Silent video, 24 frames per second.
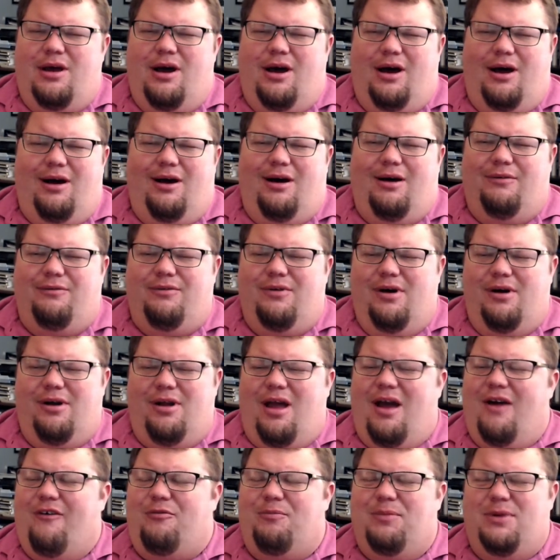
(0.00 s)
of
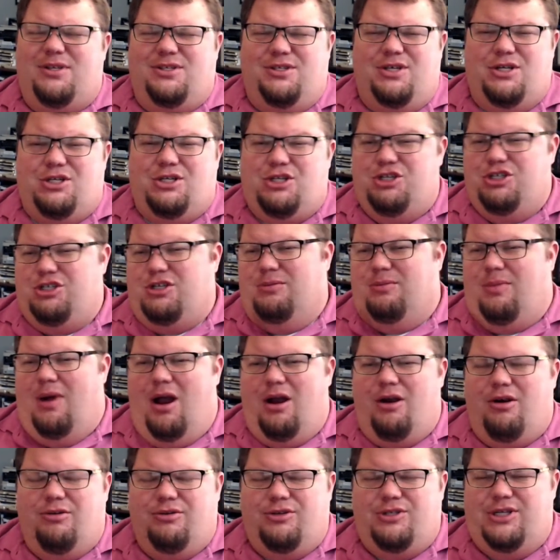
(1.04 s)
government, such as
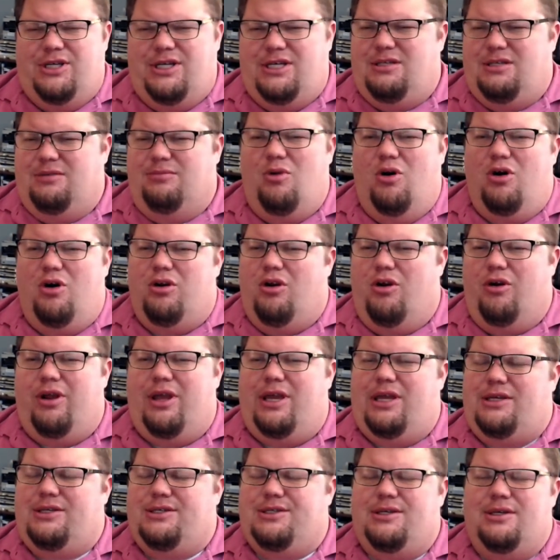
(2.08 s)
democracies and
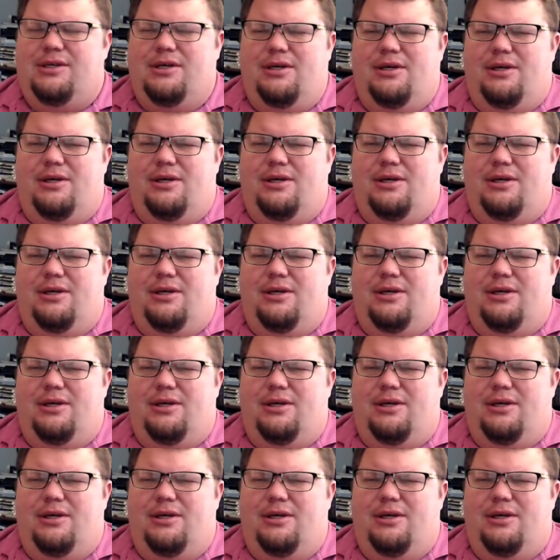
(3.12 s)
monarchies.